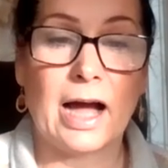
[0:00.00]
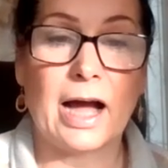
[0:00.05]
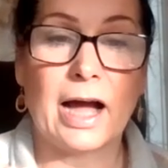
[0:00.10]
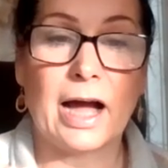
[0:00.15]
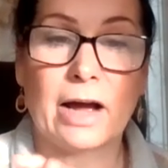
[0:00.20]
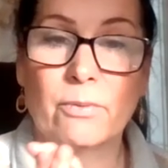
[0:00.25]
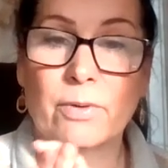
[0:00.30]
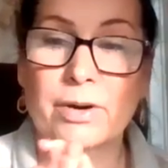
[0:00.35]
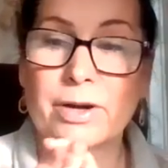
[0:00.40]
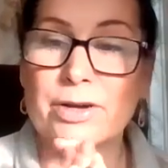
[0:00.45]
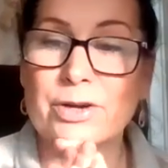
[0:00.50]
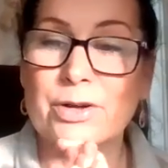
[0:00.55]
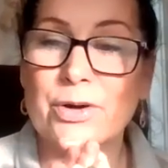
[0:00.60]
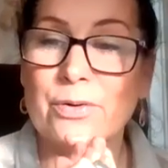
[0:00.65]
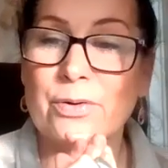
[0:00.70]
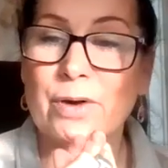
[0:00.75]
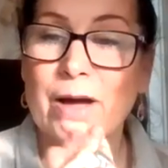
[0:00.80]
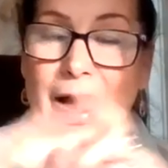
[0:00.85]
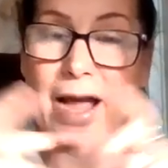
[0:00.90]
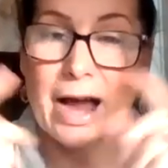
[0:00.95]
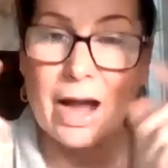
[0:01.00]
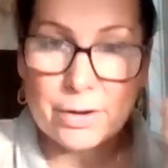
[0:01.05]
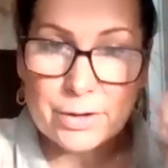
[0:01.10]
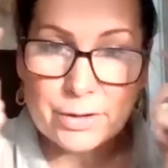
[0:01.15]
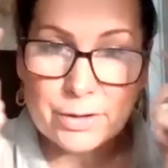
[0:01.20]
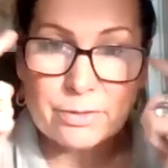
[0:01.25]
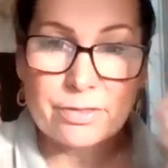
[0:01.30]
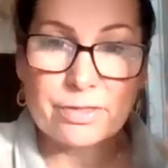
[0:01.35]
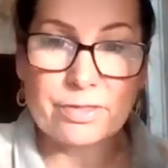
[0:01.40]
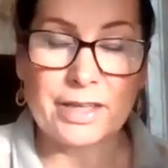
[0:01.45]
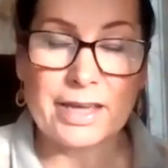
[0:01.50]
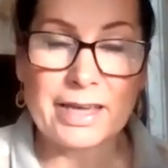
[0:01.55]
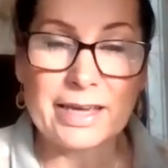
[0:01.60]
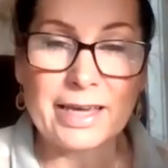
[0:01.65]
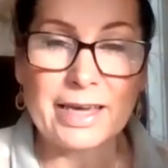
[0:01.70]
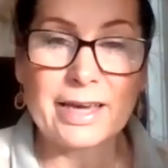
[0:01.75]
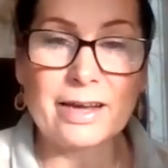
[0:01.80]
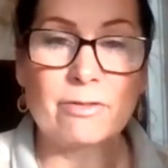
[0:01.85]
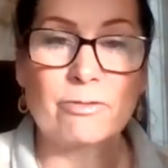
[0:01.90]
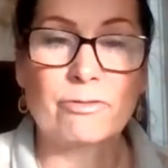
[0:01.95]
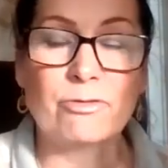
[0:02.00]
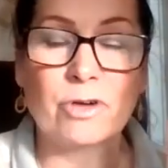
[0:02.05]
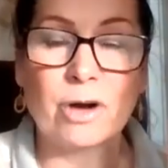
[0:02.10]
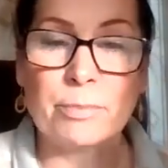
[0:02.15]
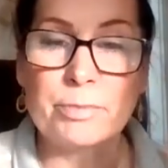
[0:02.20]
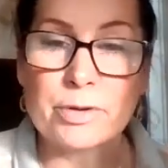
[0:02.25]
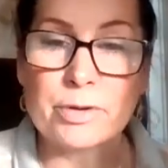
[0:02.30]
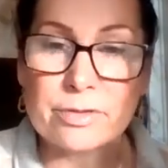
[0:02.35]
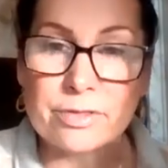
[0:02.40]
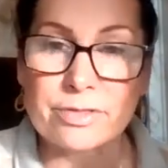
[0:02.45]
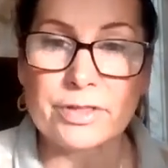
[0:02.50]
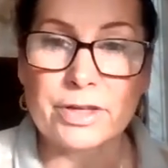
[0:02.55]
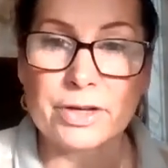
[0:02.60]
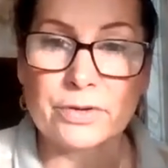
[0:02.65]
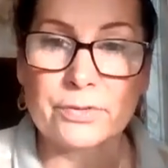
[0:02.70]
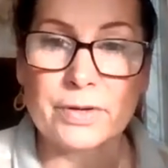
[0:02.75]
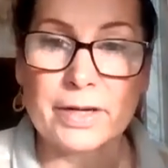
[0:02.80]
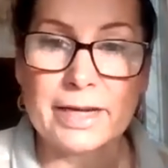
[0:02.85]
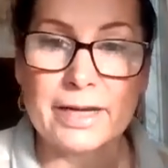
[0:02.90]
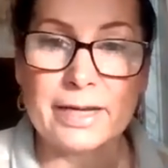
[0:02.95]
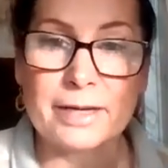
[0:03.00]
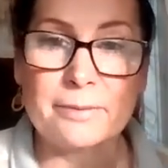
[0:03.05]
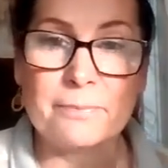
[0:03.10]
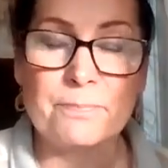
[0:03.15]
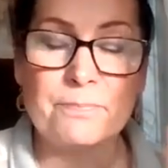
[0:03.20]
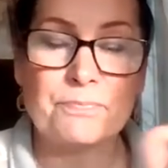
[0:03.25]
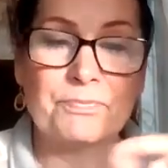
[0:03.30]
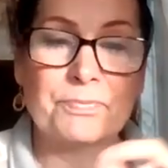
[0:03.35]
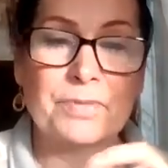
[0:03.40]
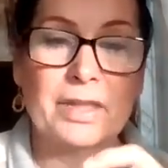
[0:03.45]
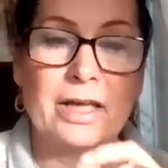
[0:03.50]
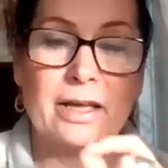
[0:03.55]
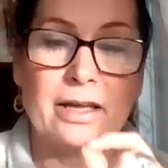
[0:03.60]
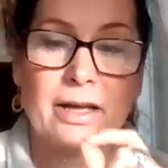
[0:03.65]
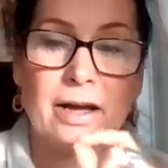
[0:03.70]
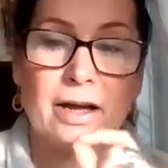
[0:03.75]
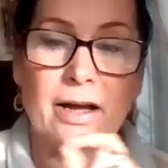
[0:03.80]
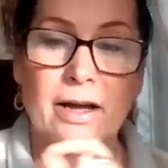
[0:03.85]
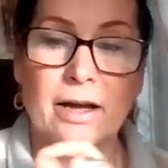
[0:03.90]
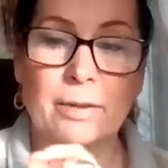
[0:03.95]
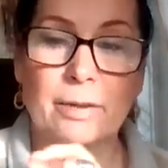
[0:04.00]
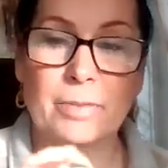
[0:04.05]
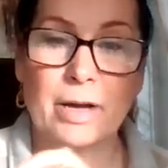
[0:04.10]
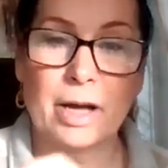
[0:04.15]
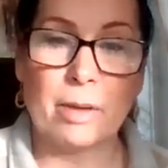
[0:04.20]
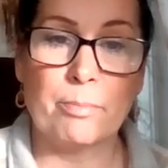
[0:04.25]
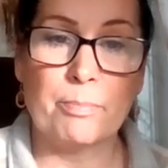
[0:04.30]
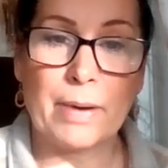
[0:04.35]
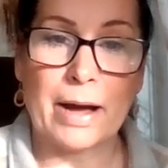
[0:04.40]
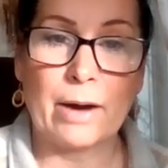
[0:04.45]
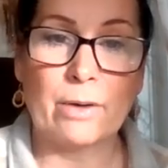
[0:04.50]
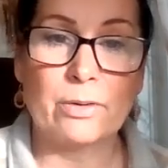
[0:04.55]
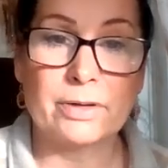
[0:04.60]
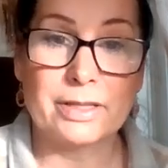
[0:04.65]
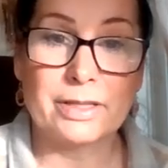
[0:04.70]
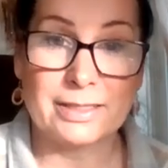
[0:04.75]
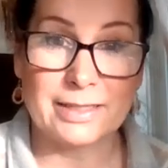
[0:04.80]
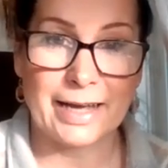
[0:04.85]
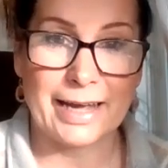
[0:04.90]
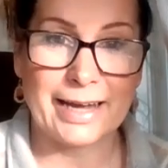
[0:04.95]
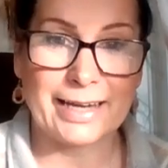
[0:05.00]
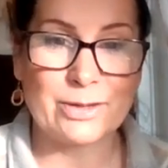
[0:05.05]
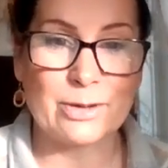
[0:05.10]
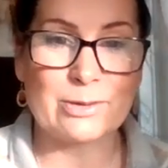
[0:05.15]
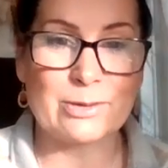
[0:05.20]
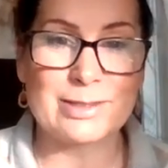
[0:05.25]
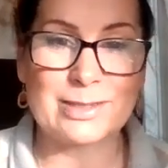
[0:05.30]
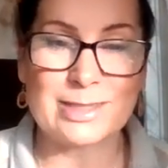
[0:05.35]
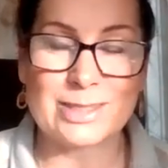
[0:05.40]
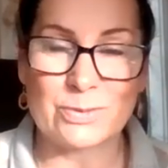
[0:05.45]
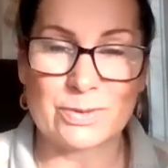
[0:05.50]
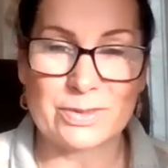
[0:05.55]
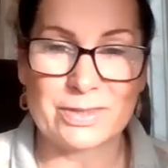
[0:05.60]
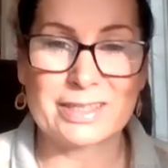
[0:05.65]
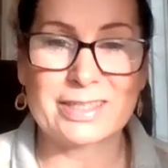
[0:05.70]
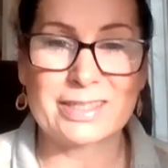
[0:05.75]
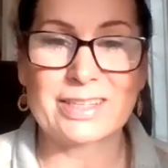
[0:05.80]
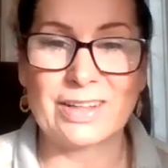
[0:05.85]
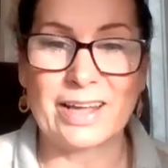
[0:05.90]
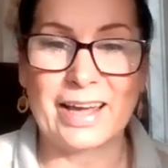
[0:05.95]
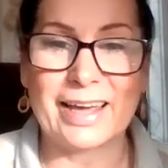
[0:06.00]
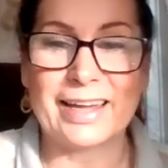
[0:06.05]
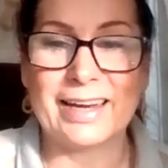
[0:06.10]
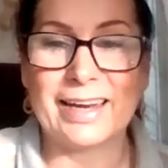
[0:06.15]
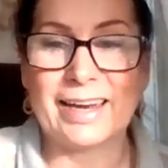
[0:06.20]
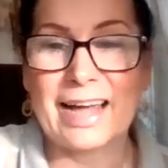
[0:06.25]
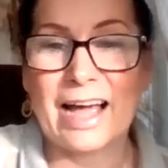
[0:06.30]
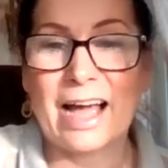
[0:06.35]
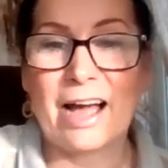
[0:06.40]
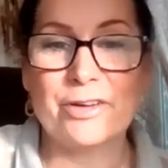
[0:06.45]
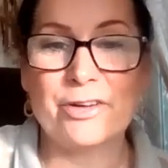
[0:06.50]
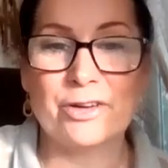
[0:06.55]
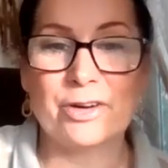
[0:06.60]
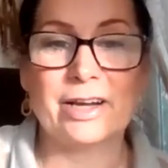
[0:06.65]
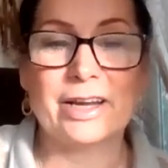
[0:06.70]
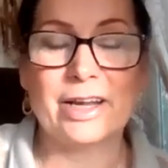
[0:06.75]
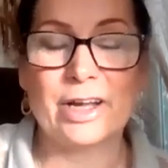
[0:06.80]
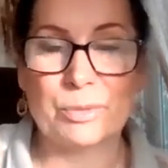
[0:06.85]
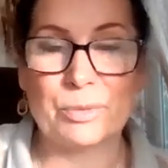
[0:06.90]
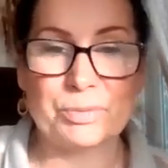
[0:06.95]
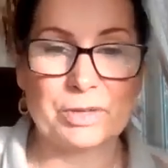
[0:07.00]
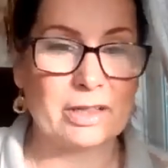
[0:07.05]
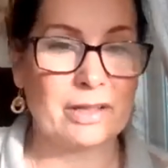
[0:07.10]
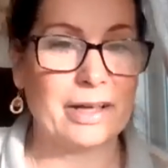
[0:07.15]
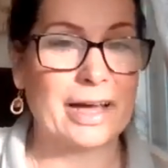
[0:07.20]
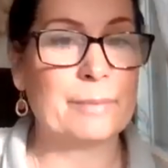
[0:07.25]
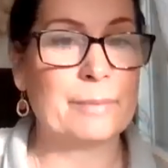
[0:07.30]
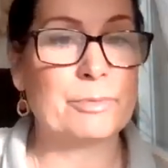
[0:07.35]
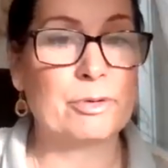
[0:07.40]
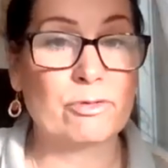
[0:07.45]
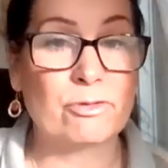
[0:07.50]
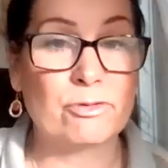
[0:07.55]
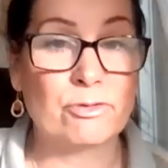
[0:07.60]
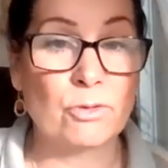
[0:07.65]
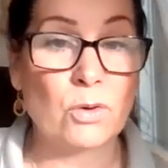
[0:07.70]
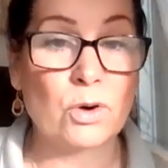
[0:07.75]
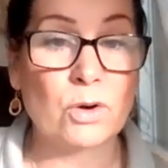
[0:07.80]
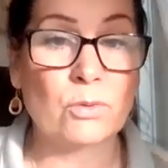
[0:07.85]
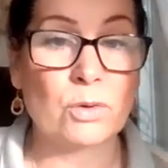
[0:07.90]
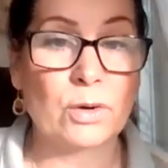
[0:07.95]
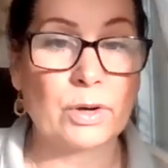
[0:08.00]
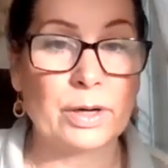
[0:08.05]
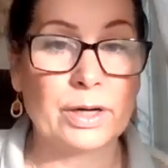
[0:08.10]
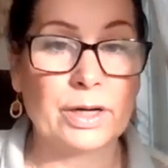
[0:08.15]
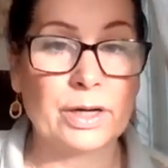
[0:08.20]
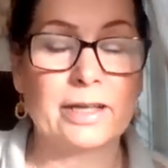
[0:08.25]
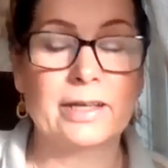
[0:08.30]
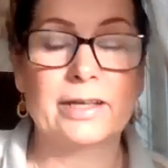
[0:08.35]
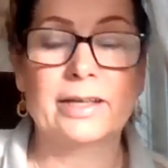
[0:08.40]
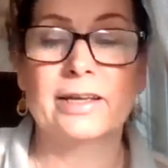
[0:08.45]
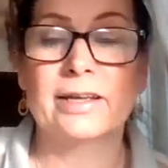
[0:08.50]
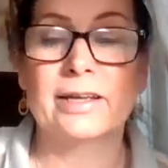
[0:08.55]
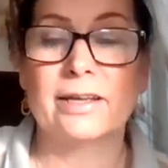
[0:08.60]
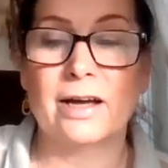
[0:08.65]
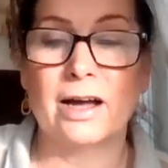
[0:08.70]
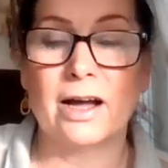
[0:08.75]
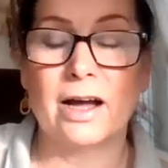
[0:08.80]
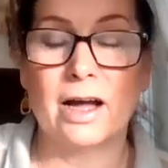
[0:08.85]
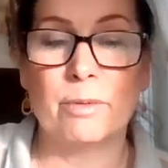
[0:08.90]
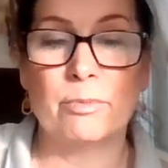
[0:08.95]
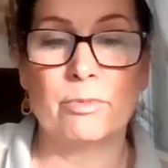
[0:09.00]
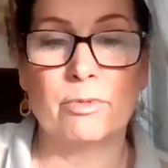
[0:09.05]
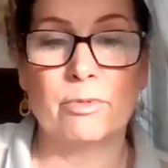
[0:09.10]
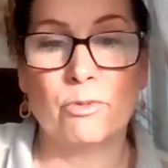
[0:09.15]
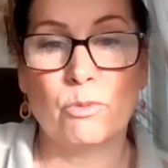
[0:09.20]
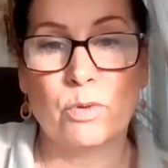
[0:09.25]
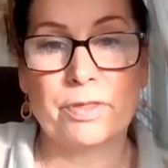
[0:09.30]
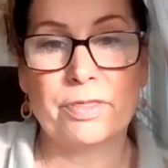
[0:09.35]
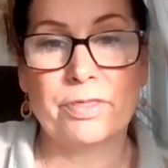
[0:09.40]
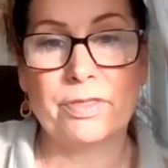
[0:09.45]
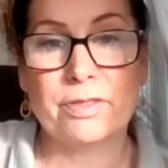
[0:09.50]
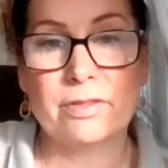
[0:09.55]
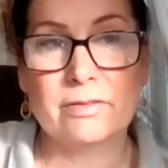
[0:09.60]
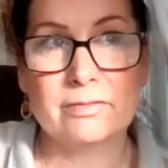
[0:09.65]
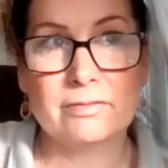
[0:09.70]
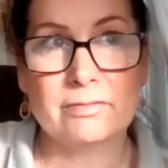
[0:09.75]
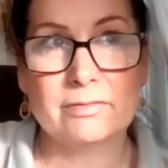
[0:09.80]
I want to know how you're thinking from your theory about the diagnosis with this client, and how you're going to help the client move forward with